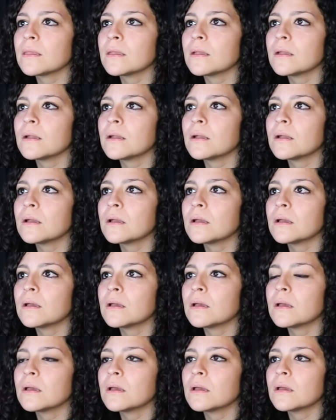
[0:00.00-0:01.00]
Guys,
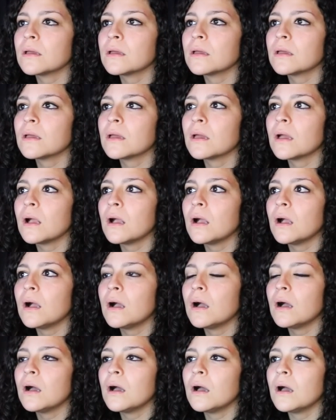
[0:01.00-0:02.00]
that's it! We
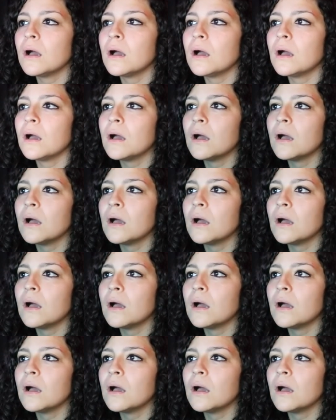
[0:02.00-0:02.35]
found it!